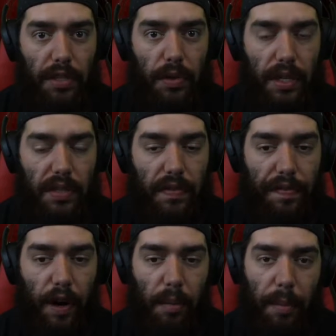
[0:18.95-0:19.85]
to us
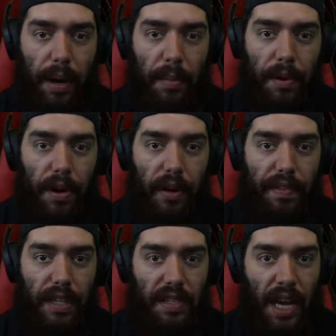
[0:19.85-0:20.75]
from a member
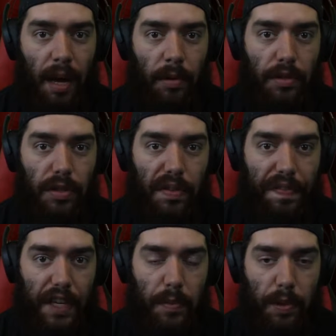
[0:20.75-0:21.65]
of the Diablo 2
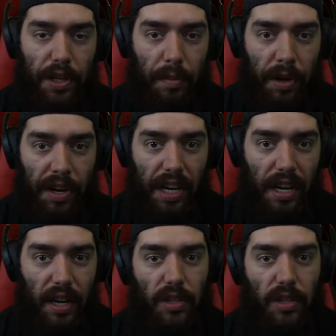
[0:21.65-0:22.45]
Facebook community.